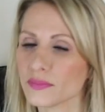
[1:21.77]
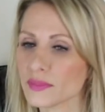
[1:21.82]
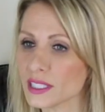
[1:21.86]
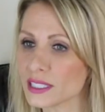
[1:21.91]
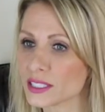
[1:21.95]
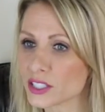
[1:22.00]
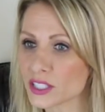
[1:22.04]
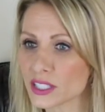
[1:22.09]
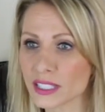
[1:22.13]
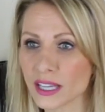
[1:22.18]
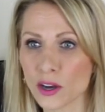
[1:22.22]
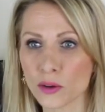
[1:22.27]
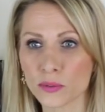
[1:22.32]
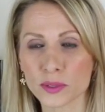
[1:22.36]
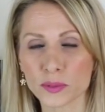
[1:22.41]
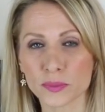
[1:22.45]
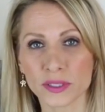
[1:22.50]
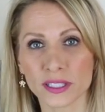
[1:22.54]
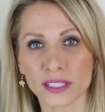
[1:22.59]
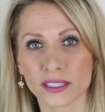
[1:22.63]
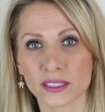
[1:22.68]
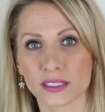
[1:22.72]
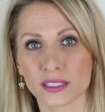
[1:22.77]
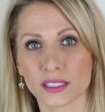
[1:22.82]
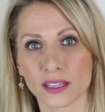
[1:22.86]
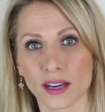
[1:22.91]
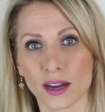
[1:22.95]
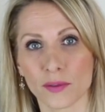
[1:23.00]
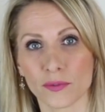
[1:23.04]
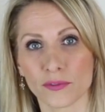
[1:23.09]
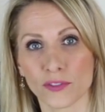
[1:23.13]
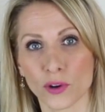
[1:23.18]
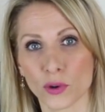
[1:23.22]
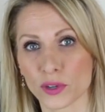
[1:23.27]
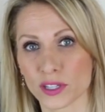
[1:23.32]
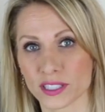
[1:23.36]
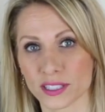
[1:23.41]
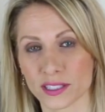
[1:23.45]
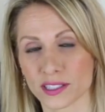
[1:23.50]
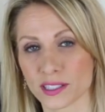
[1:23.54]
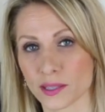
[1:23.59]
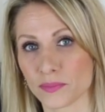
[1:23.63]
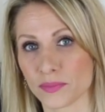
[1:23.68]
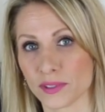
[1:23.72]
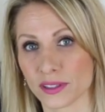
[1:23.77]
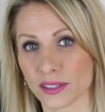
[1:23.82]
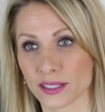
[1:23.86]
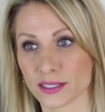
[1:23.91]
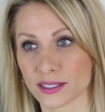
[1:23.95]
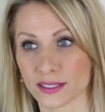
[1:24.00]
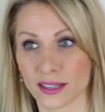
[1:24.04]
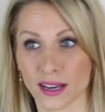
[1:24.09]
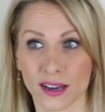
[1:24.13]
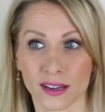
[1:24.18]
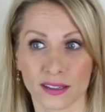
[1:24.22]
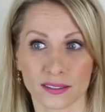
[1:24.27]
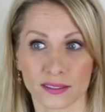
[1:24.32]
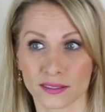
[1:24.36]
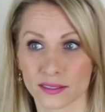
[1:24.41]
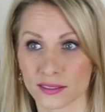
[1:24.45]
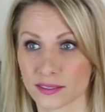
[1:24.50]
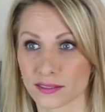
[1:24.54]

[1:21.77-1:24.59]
It just helps me get focused on something that's not